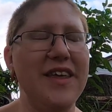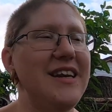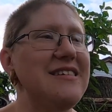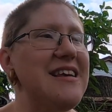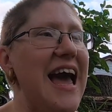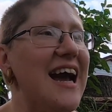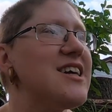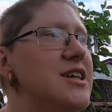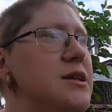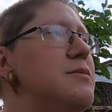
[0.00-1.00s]
that is
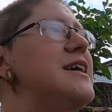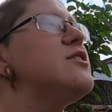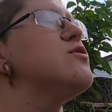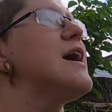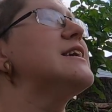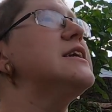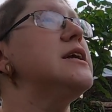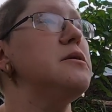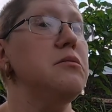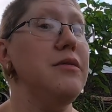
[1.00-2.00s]
actually being directed
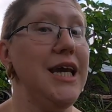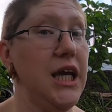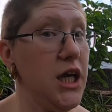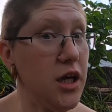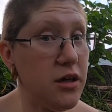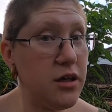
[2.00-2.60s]
at me.